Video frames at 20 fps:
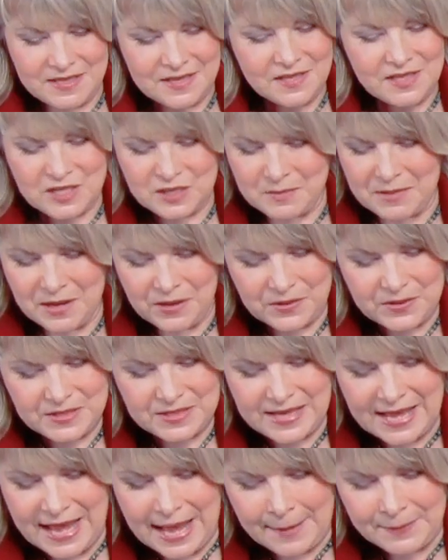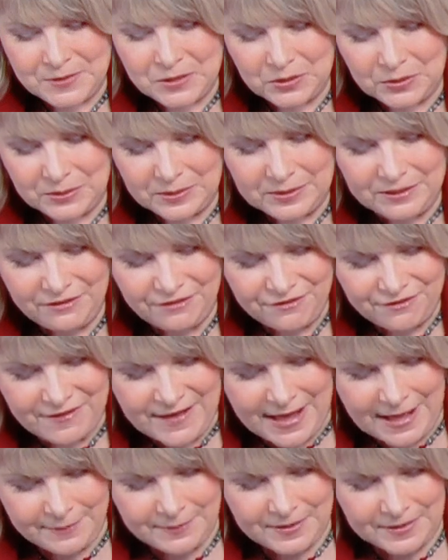This smells absolutely
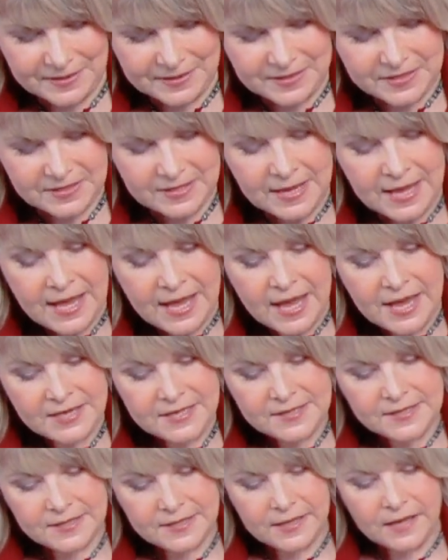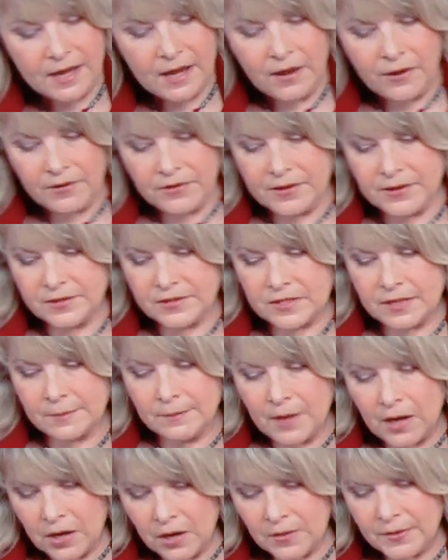fabulous. And you see how the
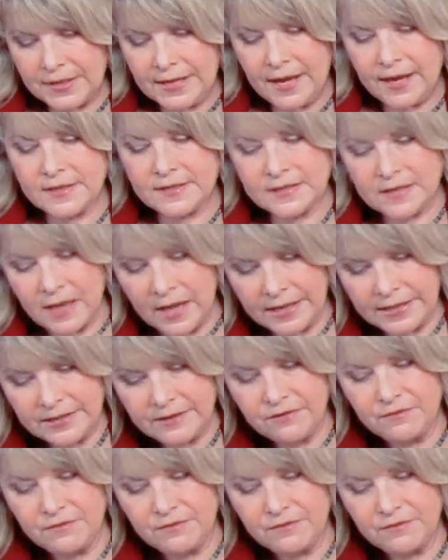tamari has kind